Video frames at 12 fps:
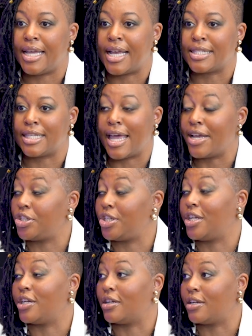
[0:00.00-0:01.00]
as last
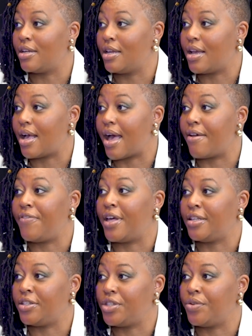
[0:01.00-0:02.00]
year, I fell
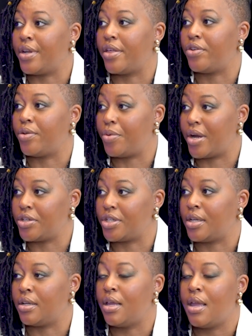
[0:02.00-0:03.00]
into another
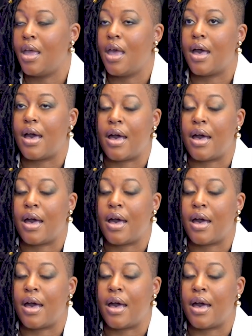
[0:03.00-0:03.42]
depression